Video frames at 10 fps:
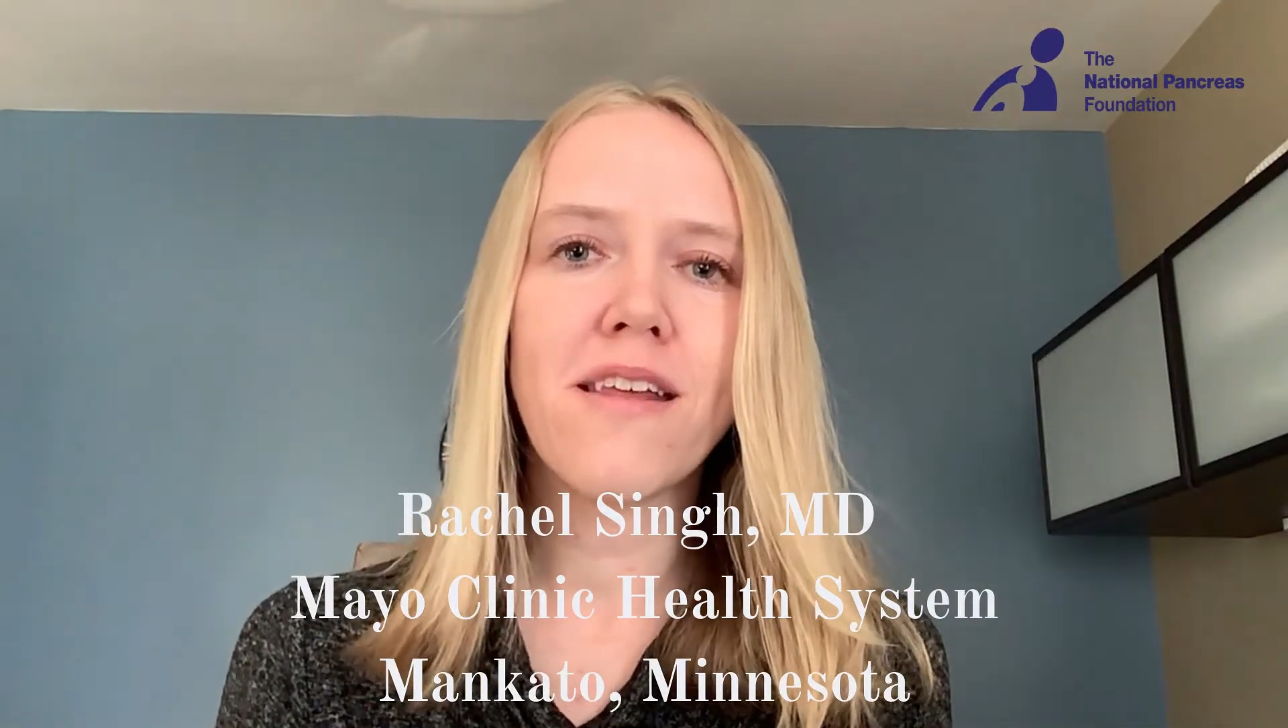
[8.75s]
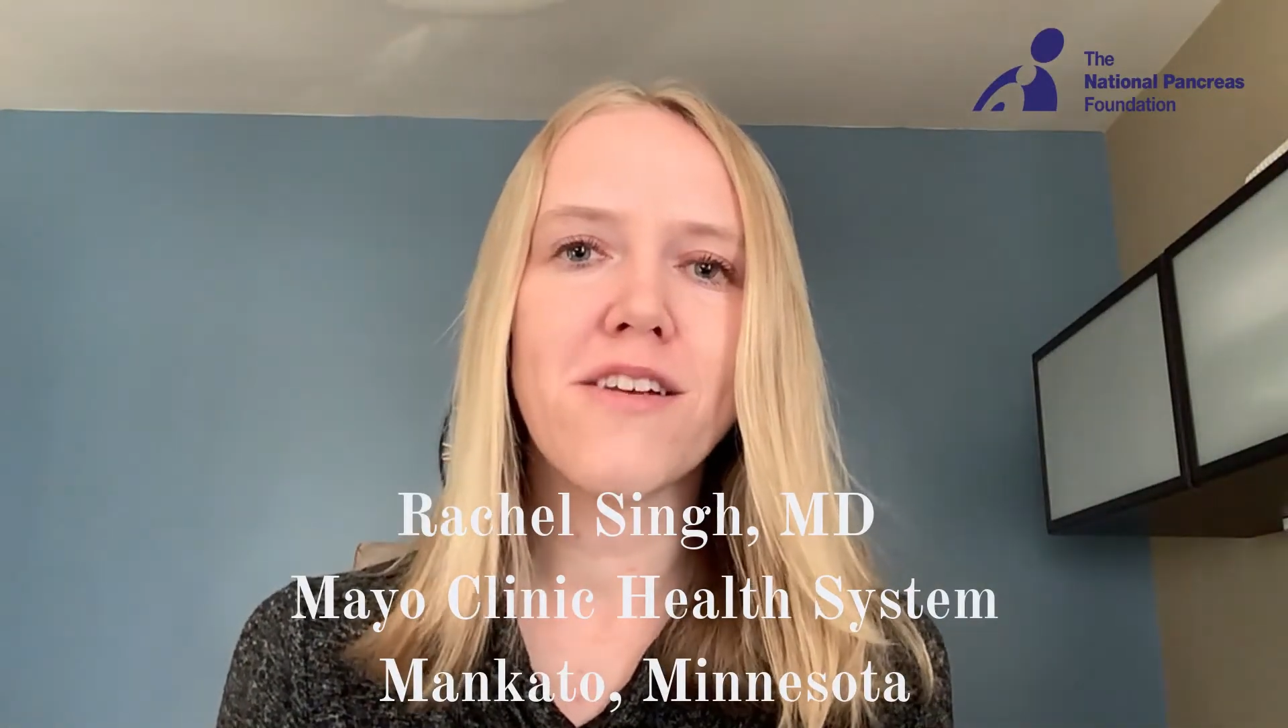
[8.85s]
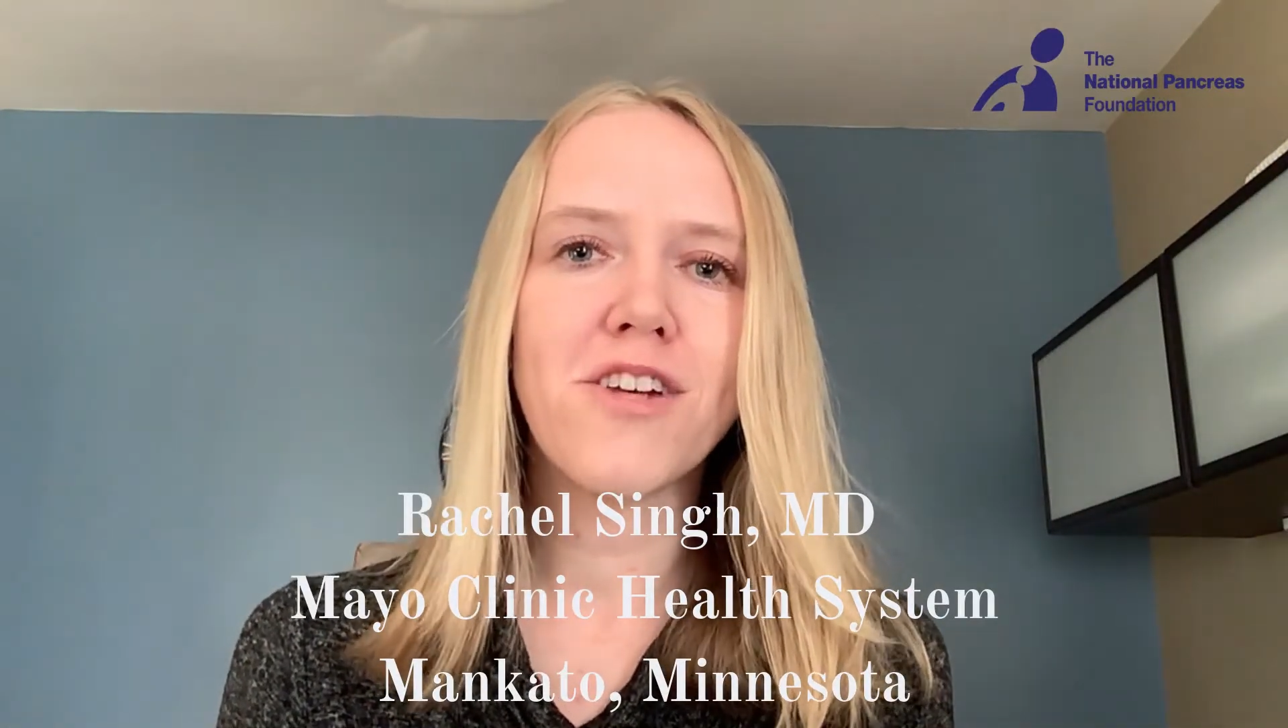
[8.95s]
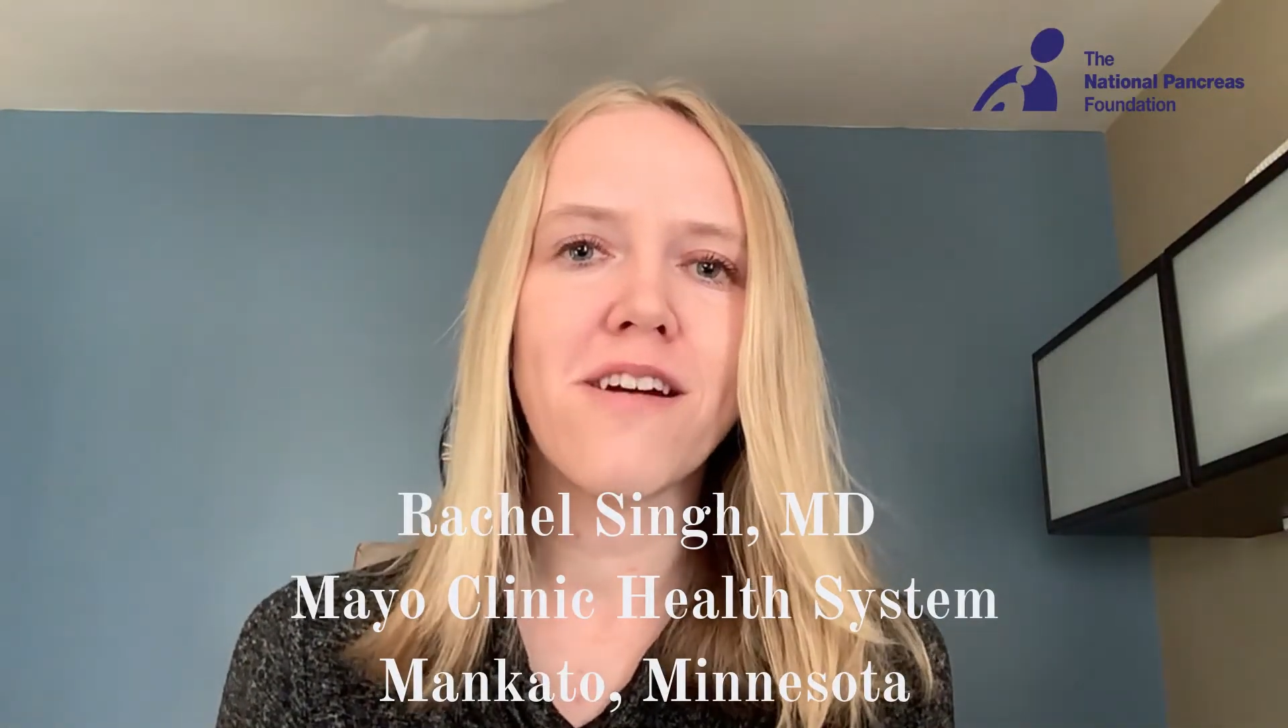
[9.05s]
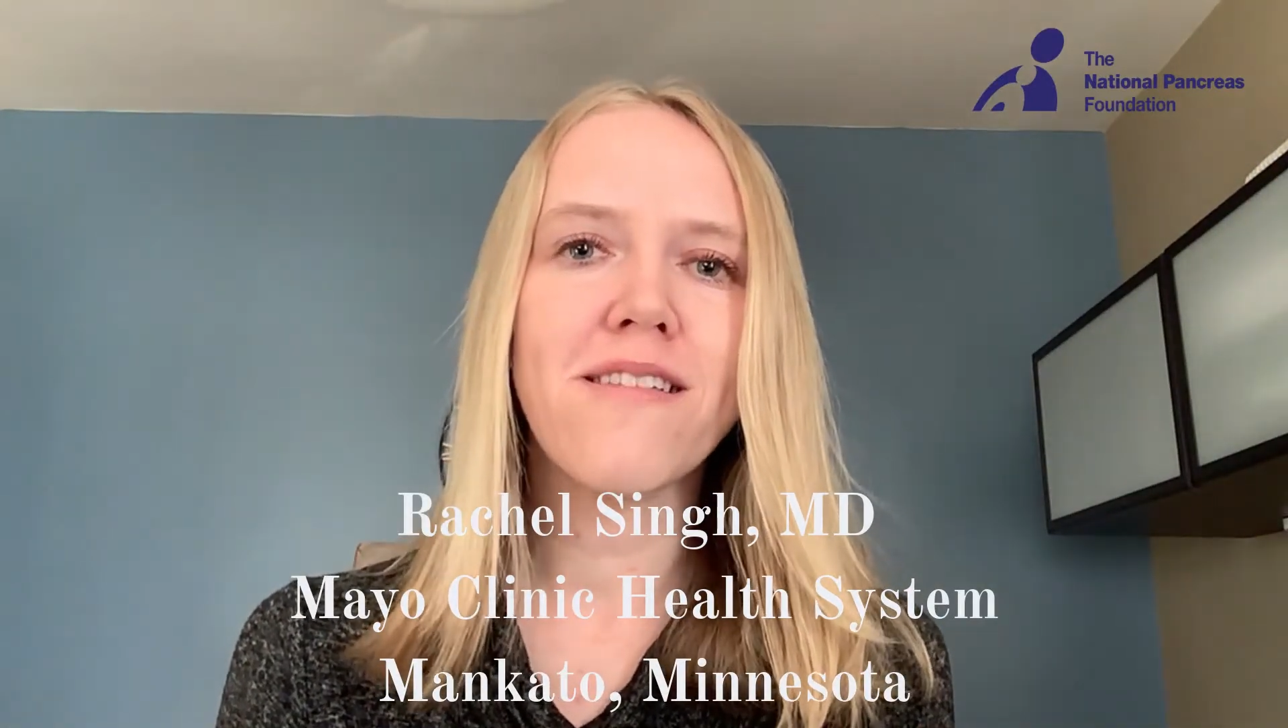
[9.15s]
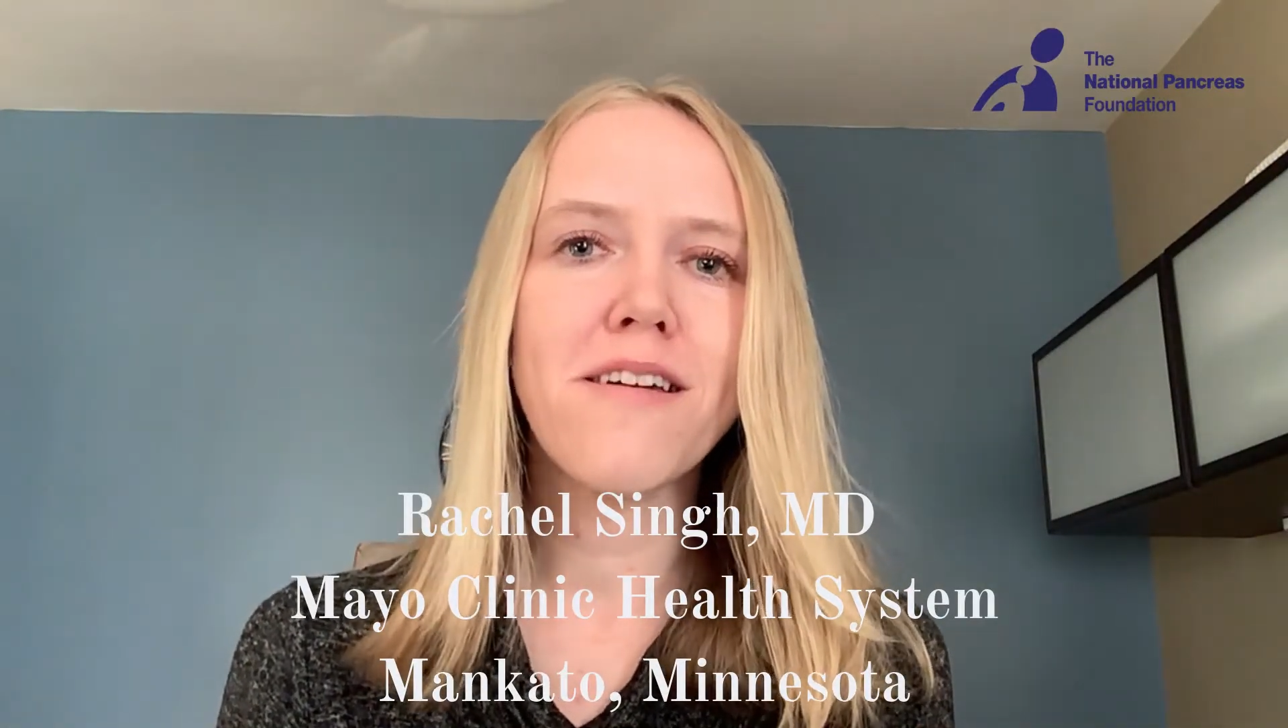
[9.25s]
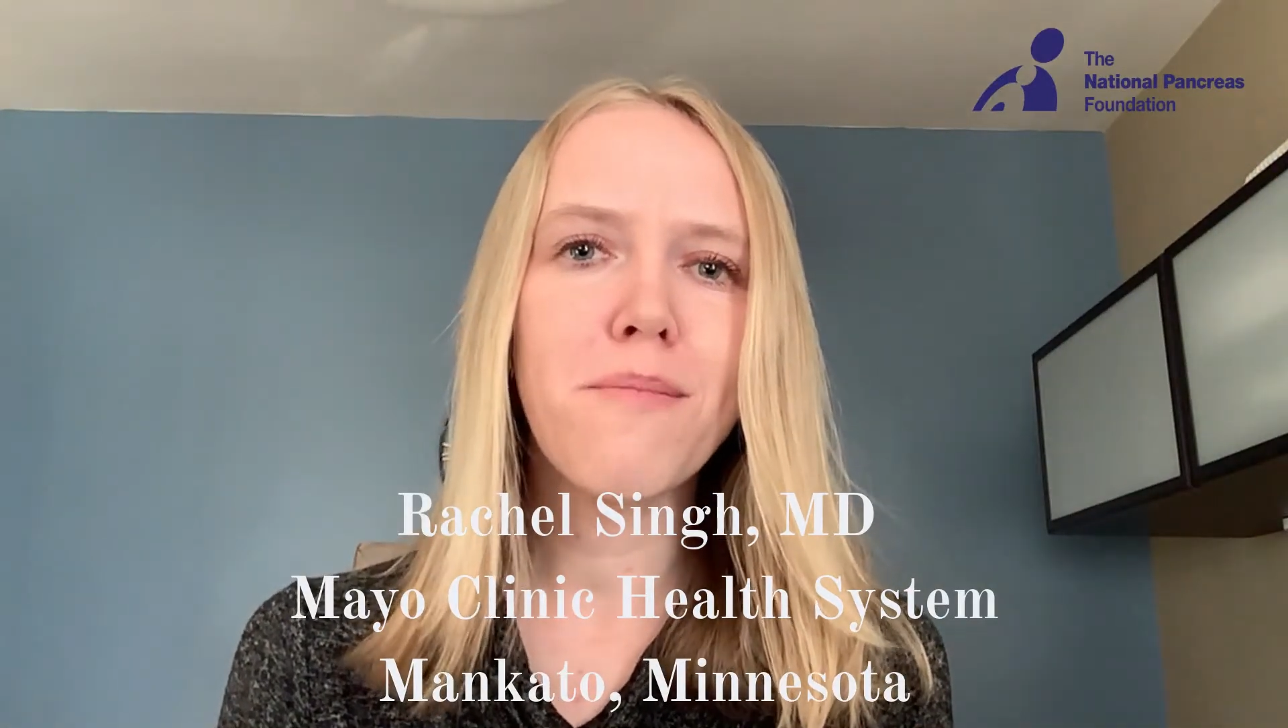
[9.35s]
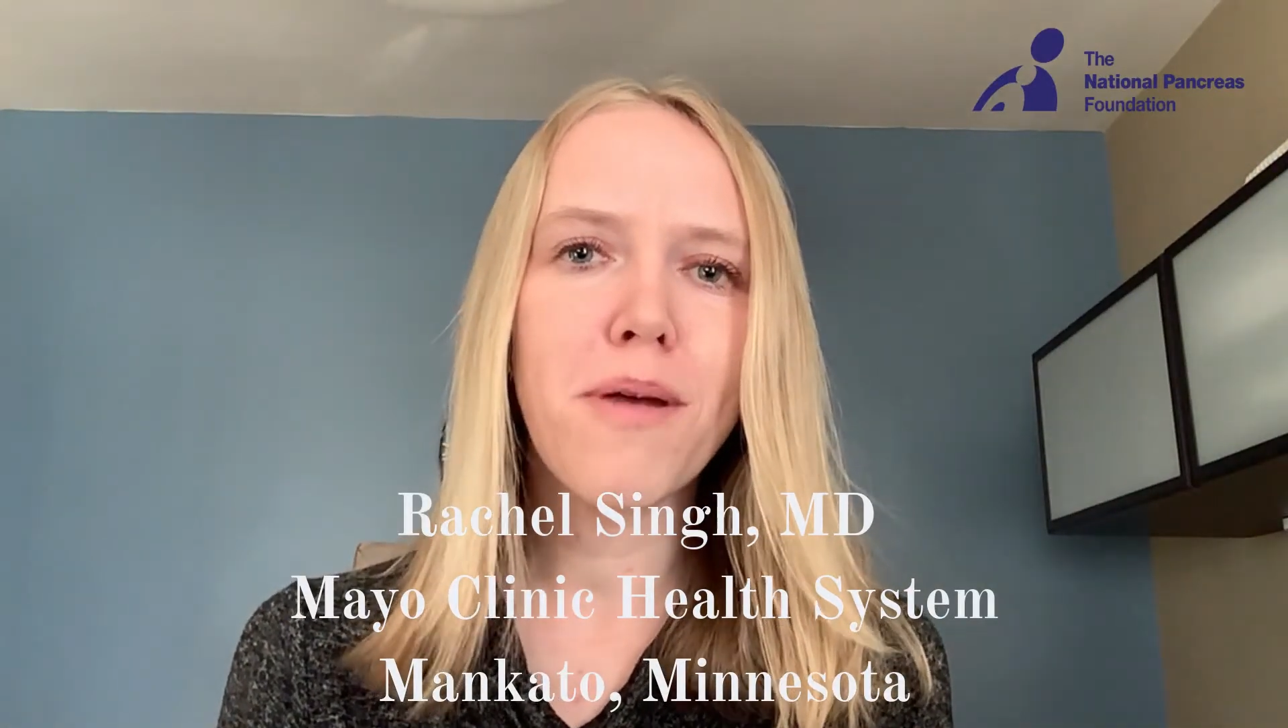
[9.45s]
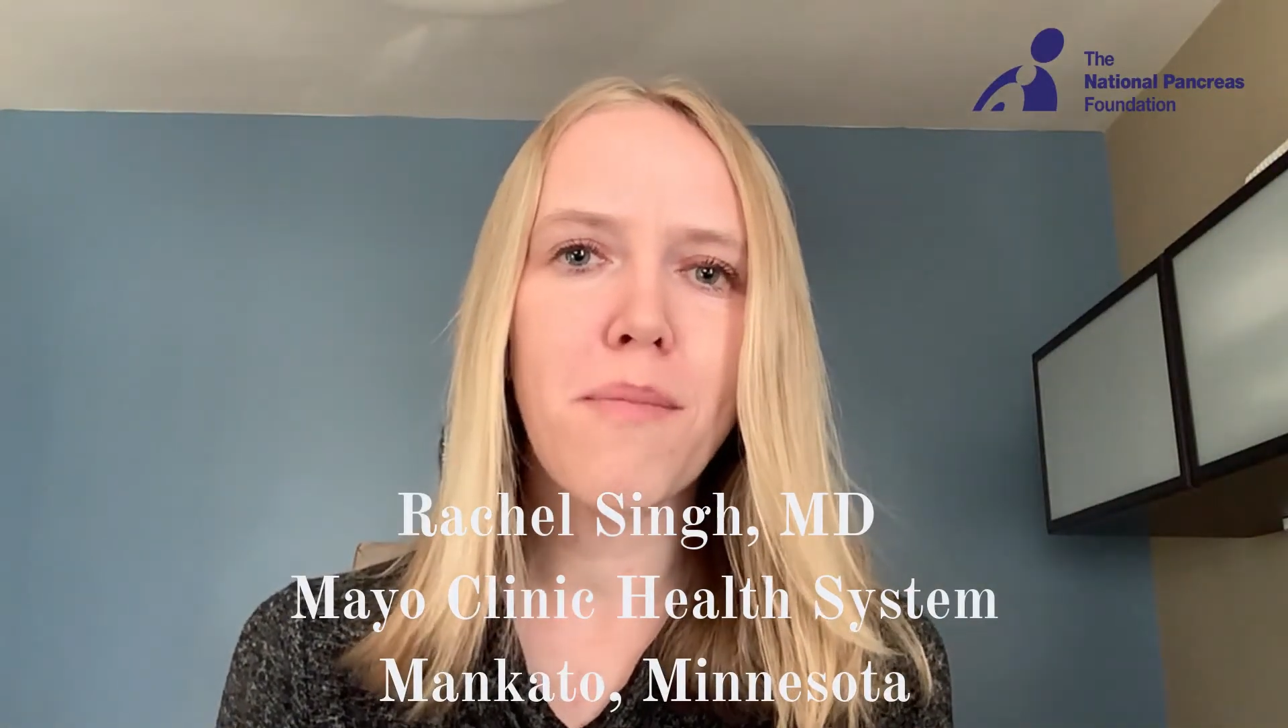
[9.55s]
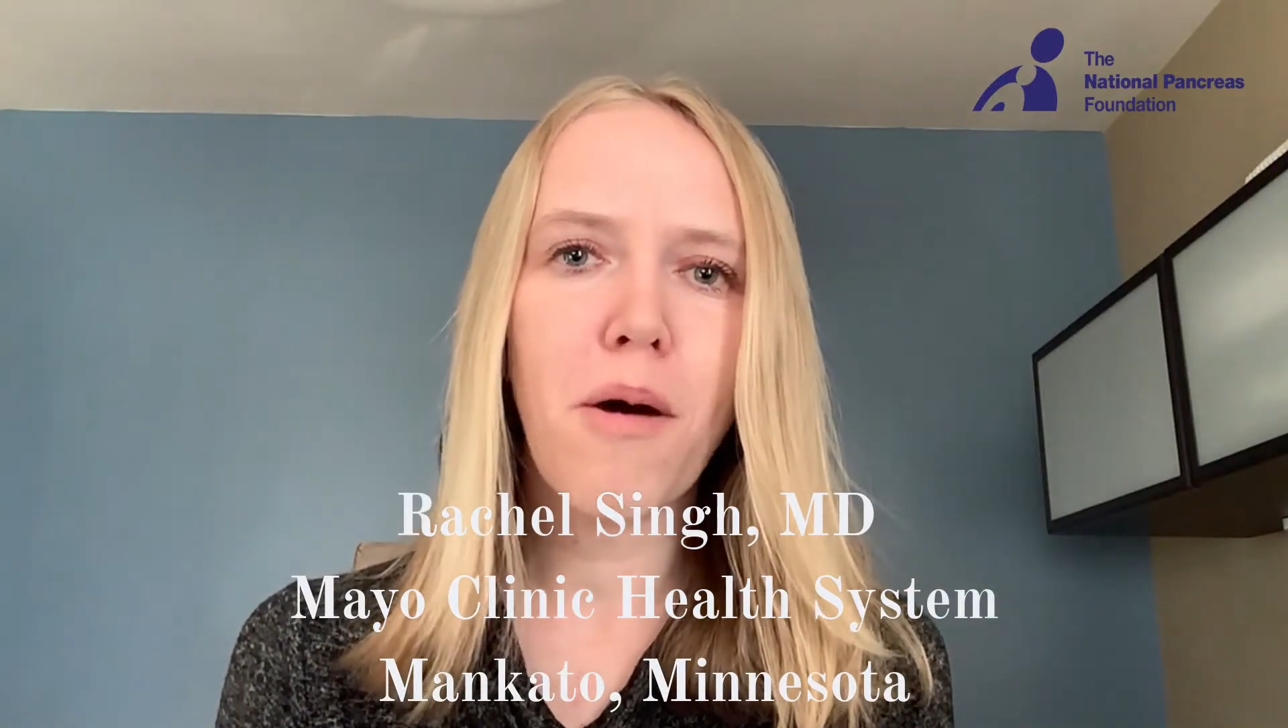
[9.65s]
to share a little
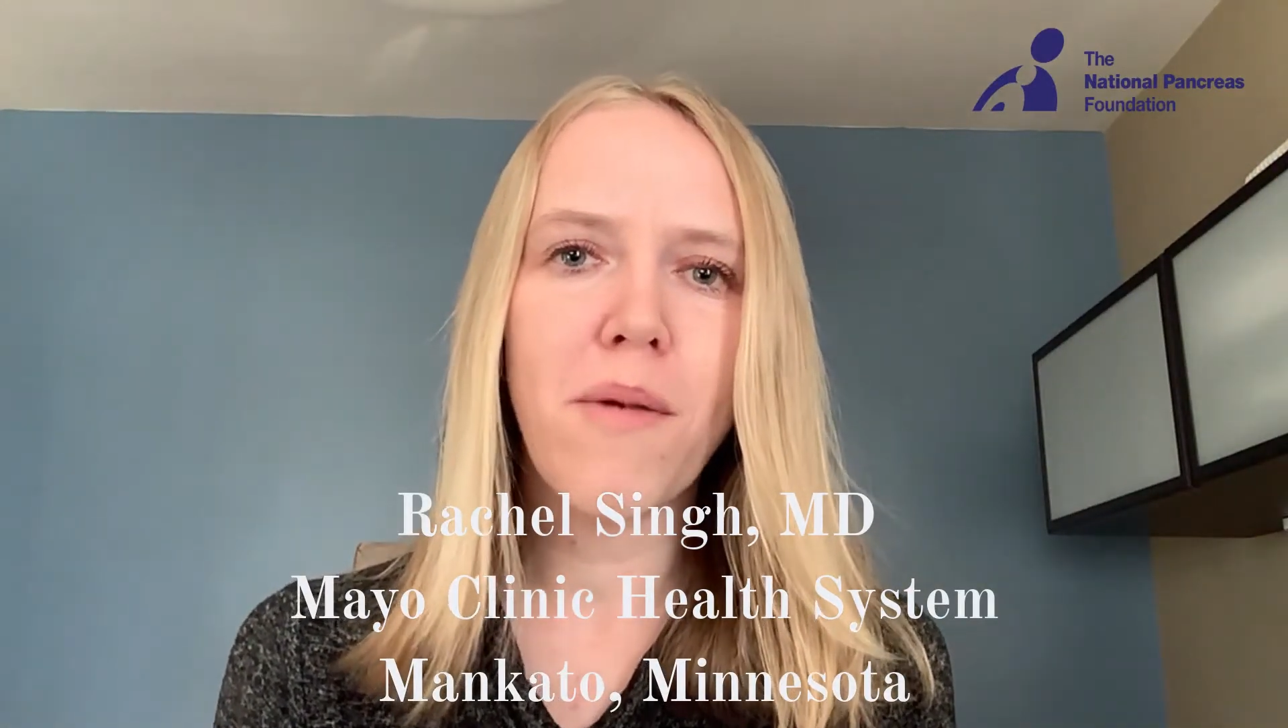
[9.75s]
bit about